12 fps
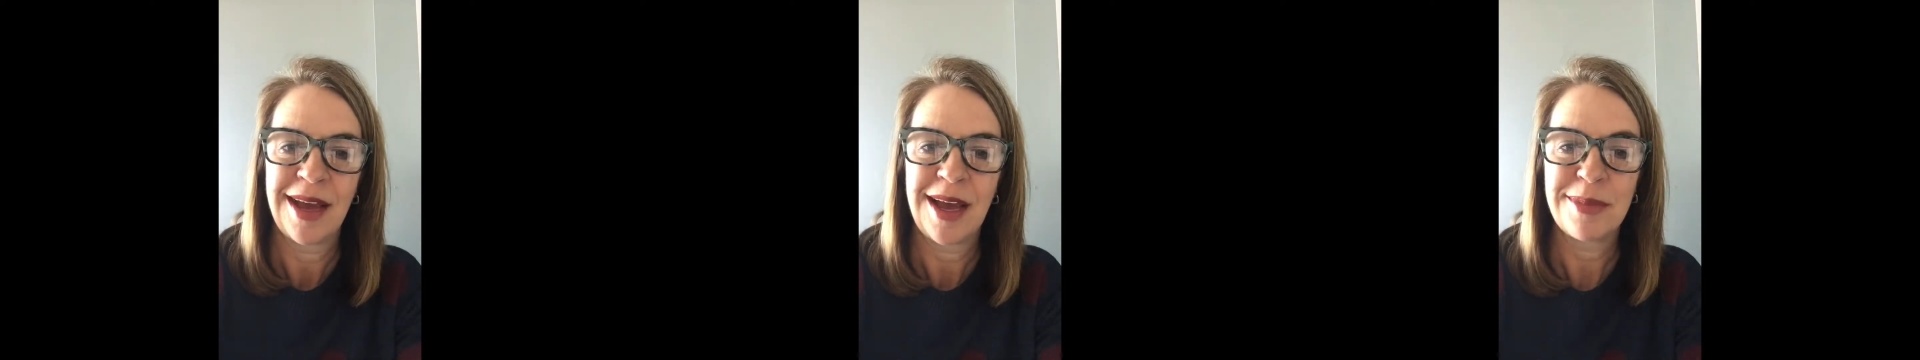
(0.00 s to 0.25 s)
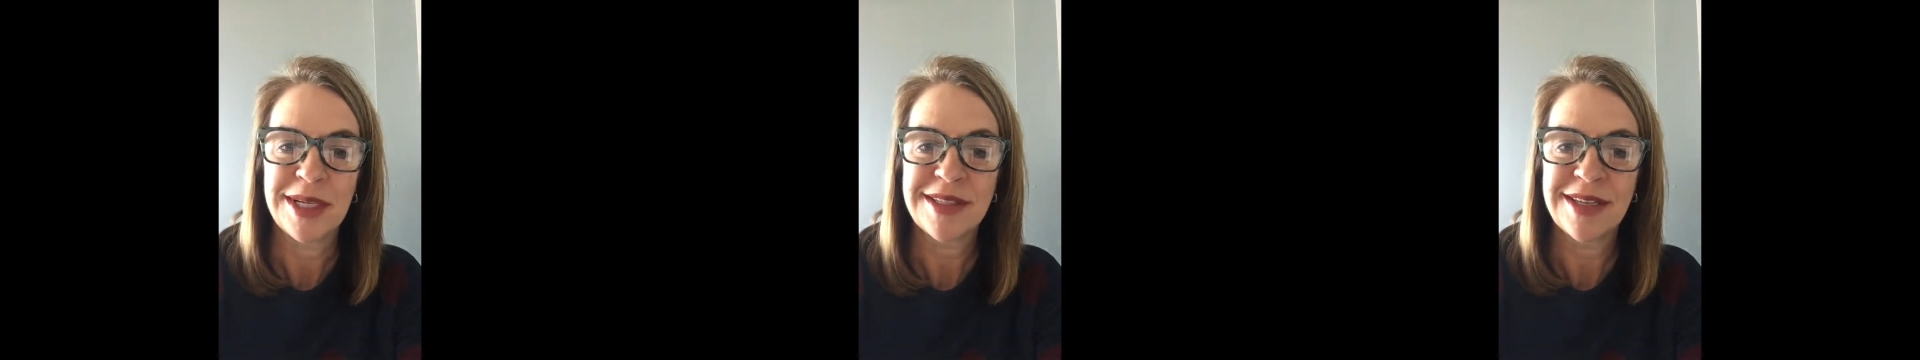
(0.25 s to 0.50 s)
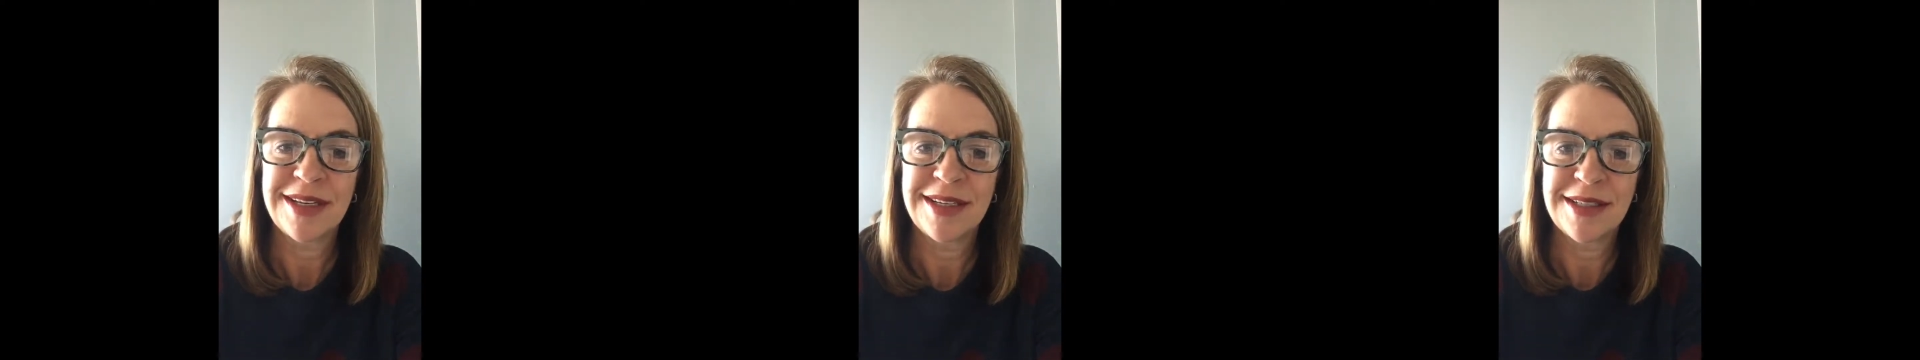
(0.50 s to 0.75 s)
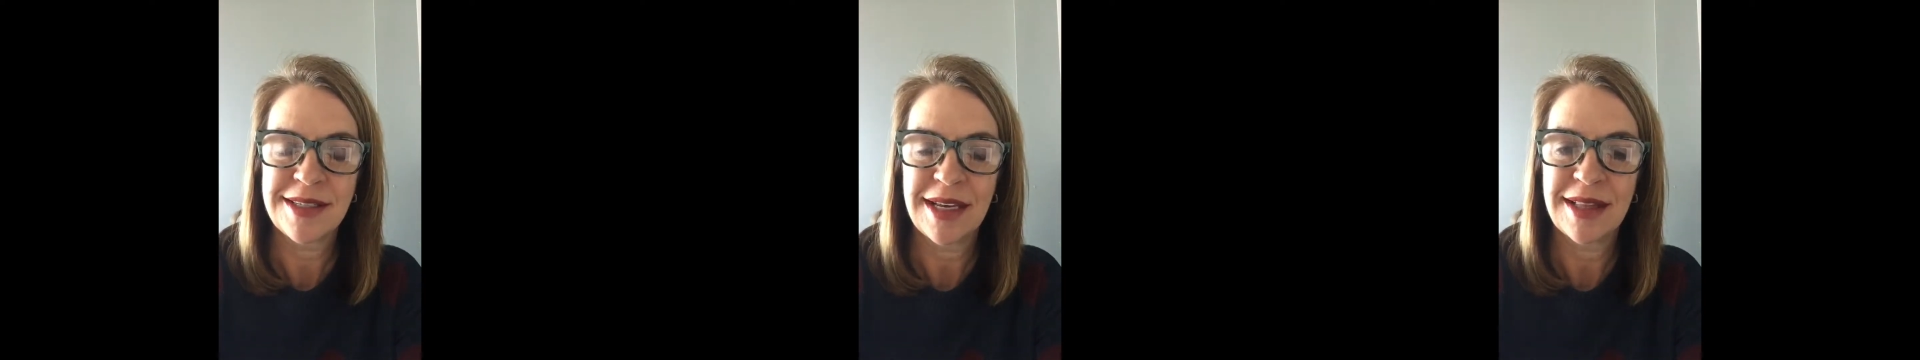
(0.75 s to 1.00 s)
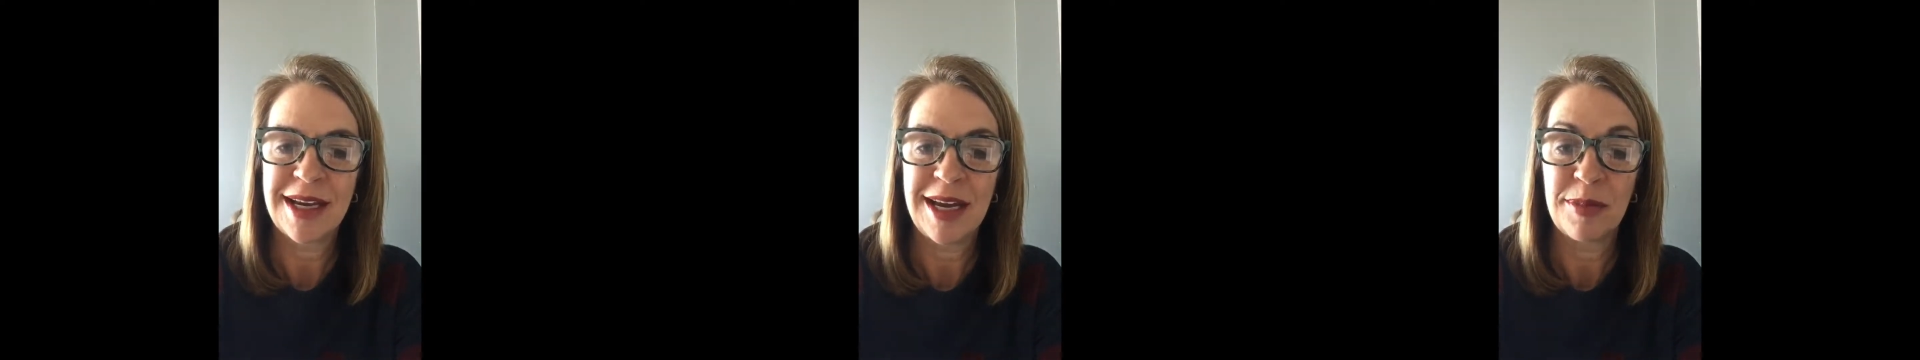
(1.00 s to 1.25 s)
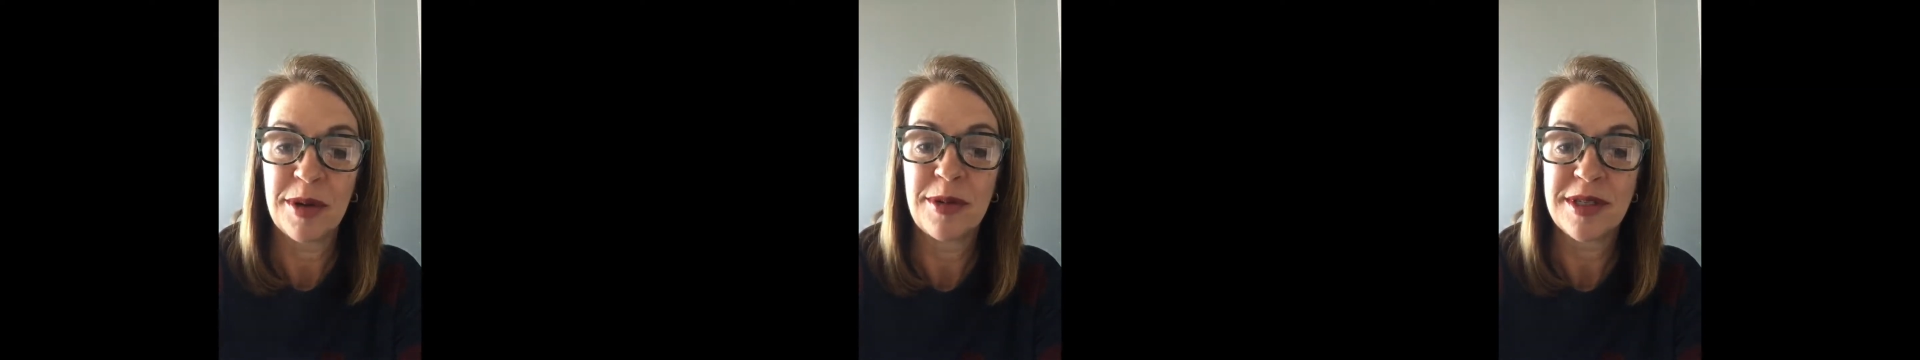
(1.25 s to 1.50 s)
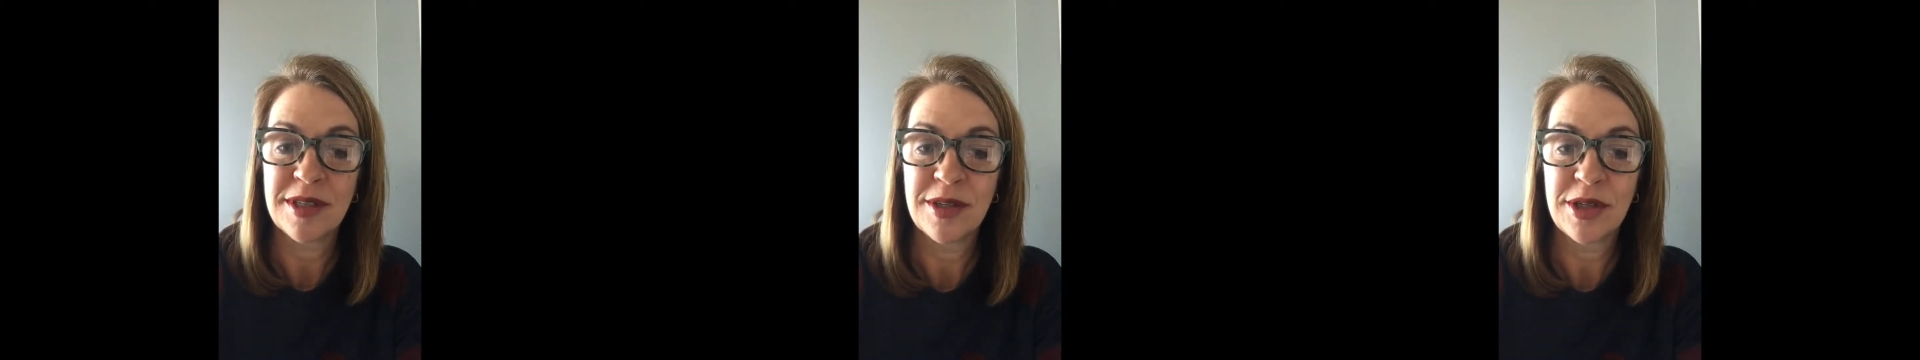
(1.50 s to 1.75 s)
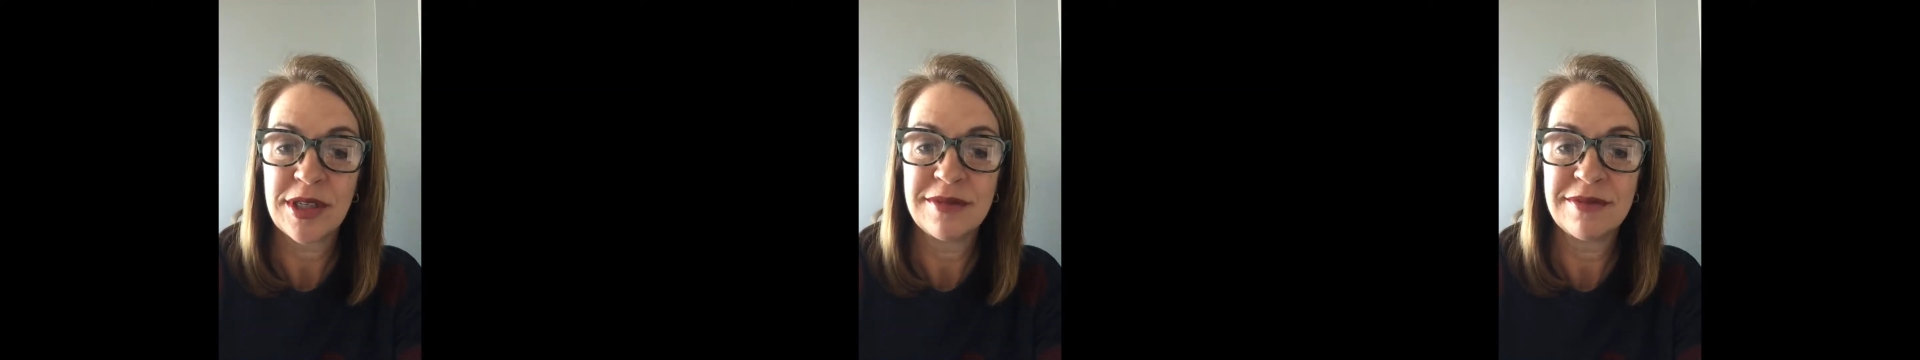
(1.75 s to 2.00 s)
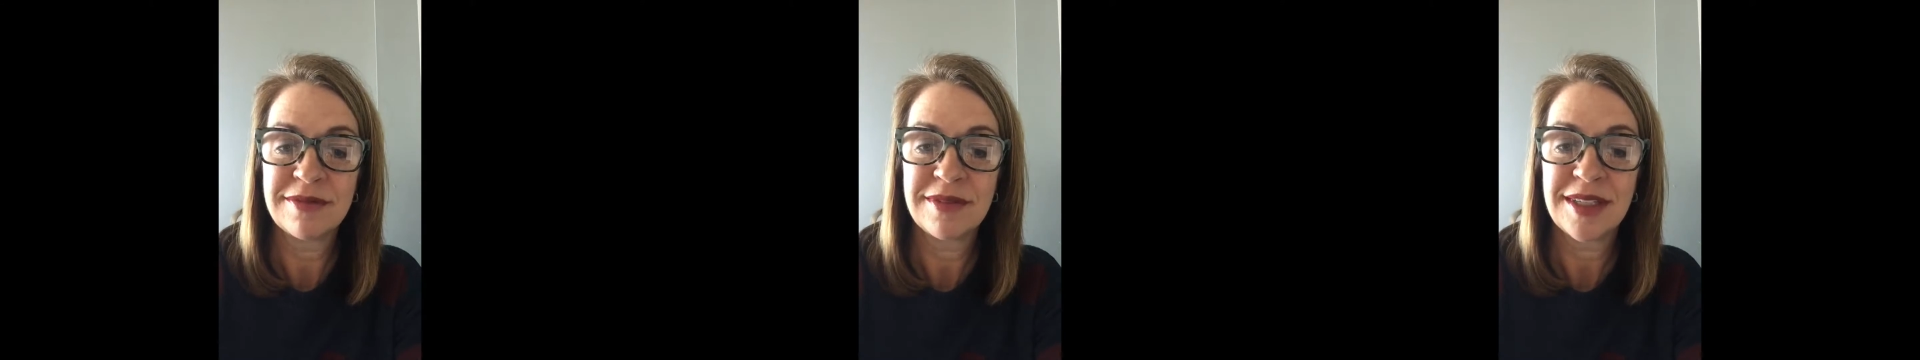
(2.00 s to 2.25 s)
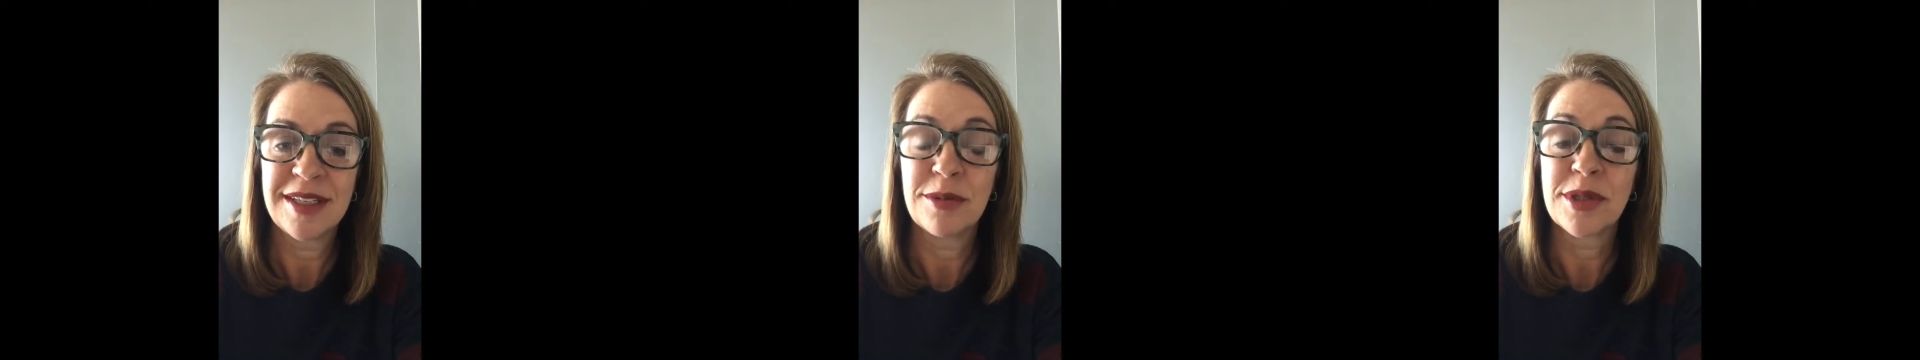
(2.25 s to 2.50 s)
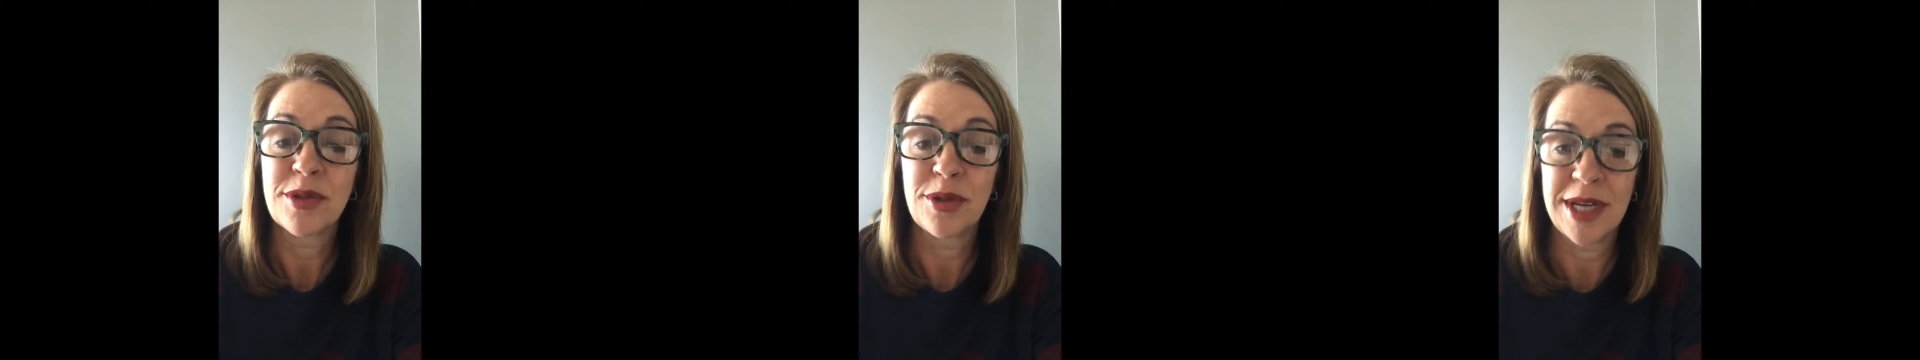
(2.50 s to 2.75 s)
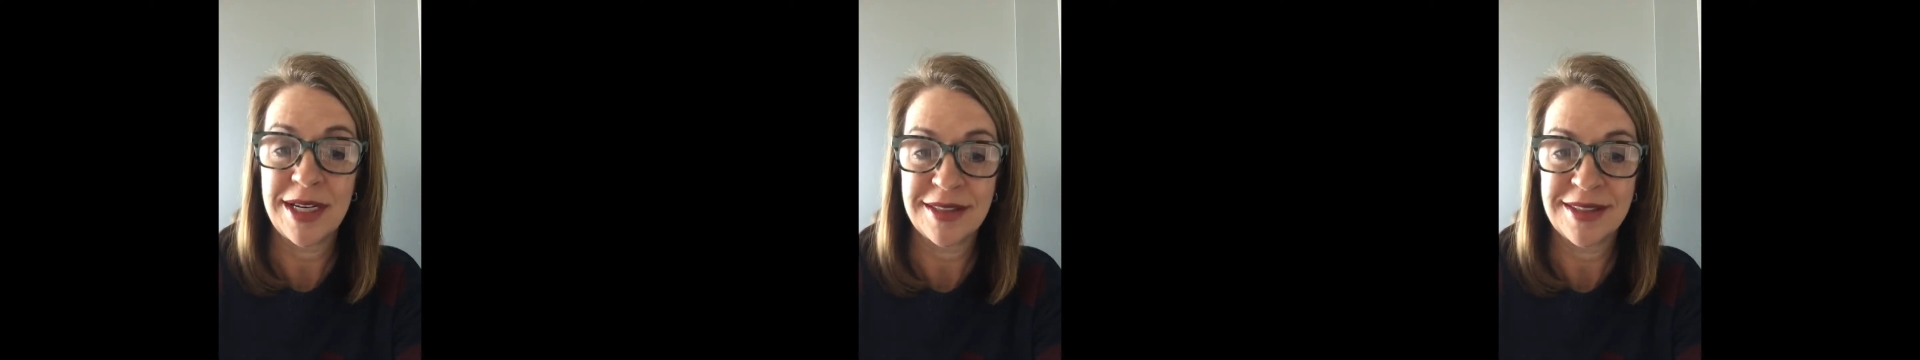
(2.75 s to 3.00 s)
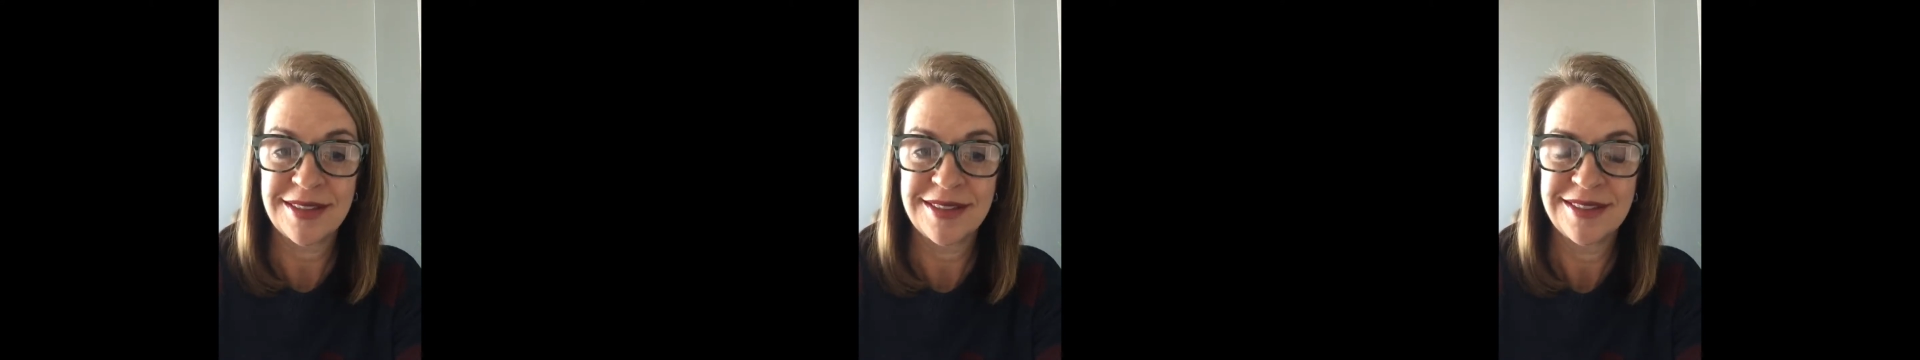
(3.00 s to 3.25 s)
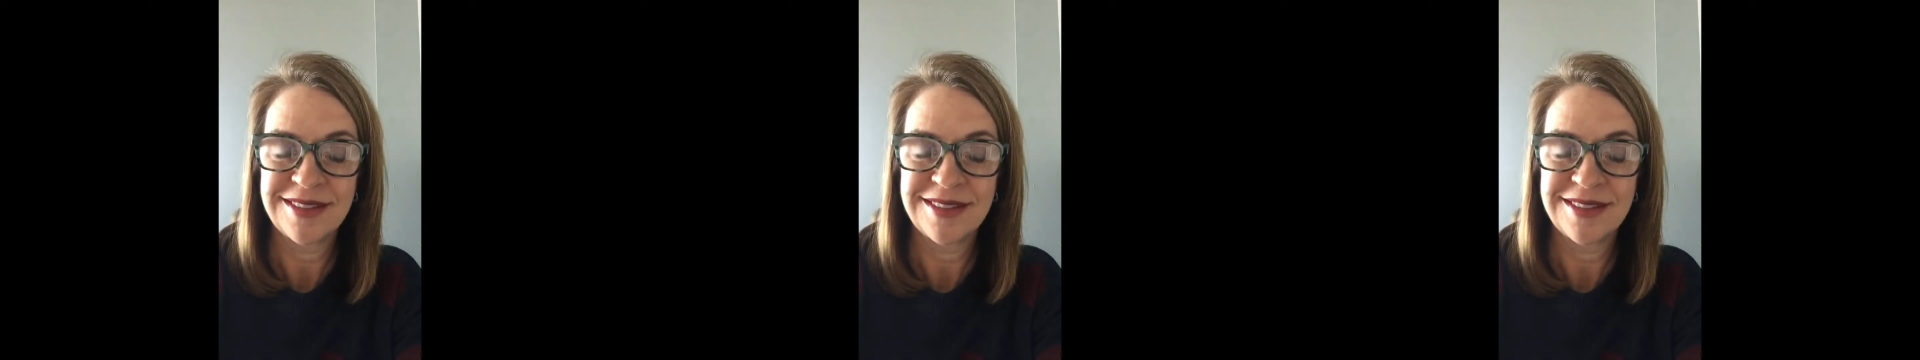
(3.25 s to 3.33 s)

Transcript: I'm excited to say that April wasn't good, it was great.